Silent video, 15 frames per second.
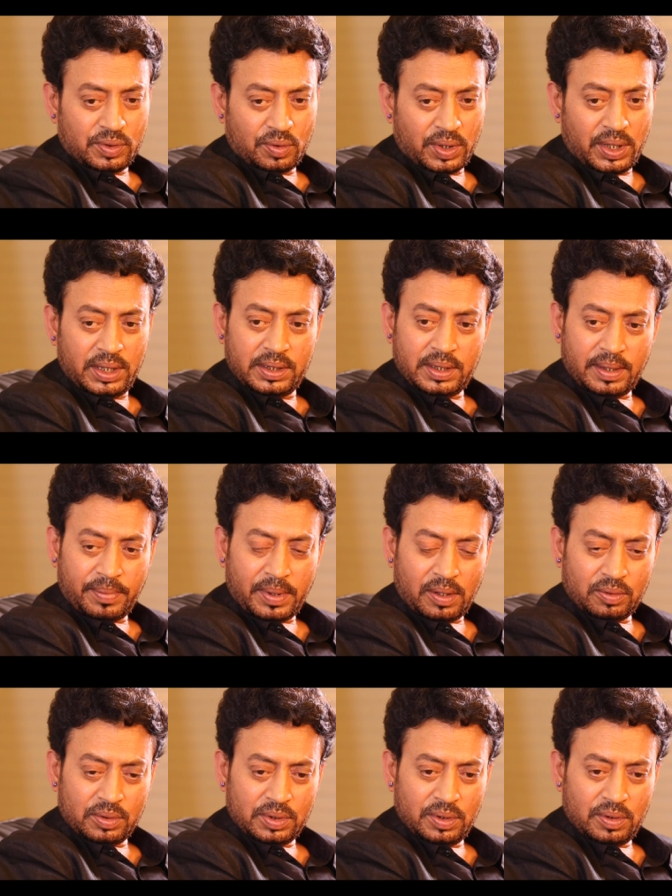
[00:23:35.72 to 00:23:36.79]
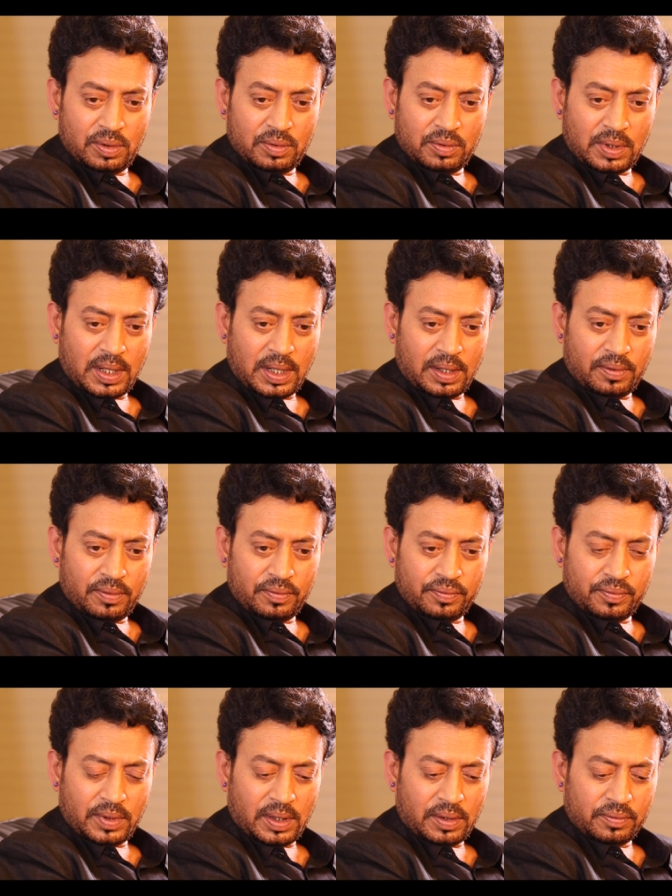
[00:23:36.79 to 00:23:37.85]
which you read about you know how
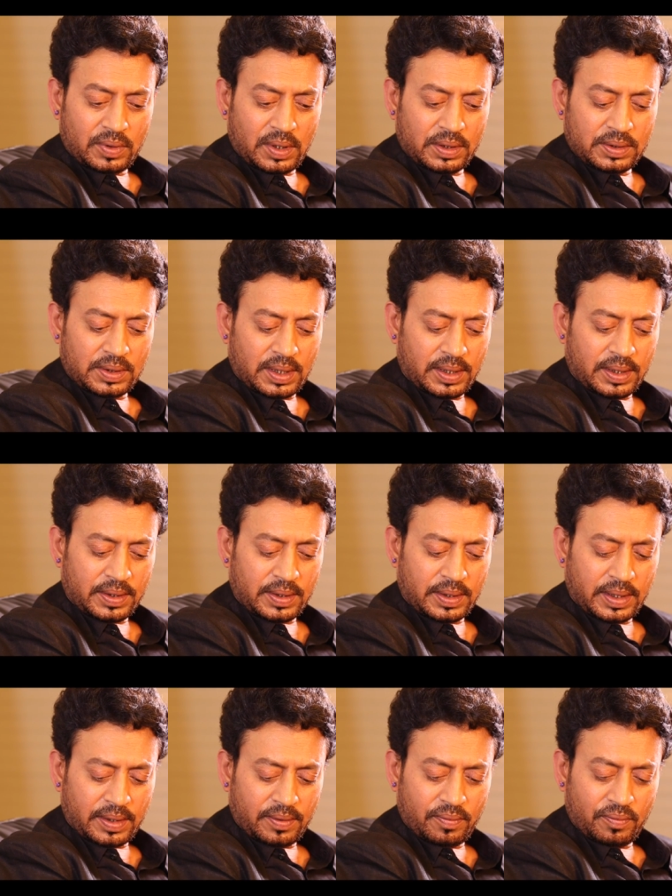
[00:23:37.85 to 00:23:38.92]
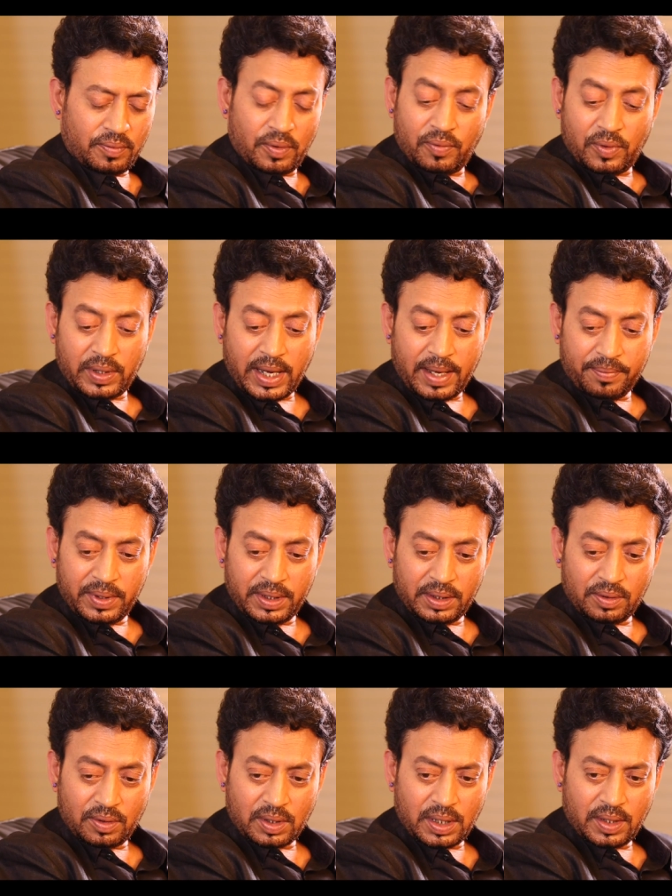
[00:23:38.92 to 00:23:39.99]
things are what happening
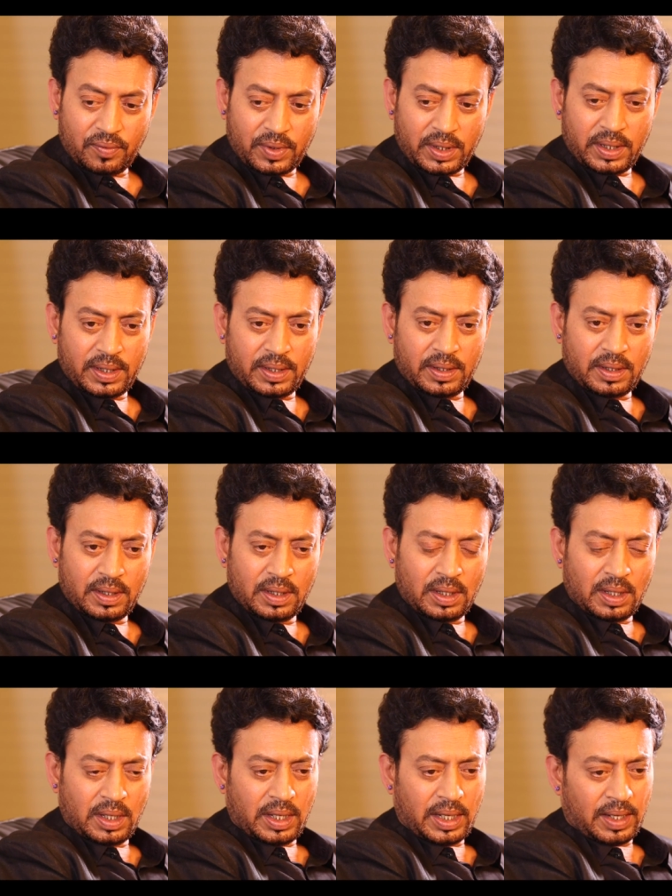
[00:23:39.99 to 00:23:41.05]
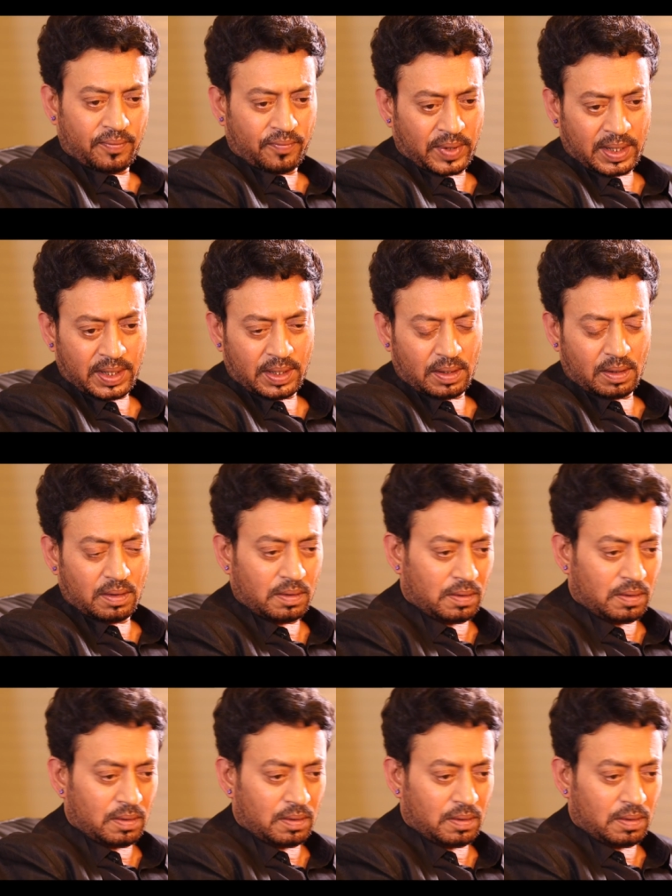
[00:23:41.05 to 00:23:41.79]
in your country and when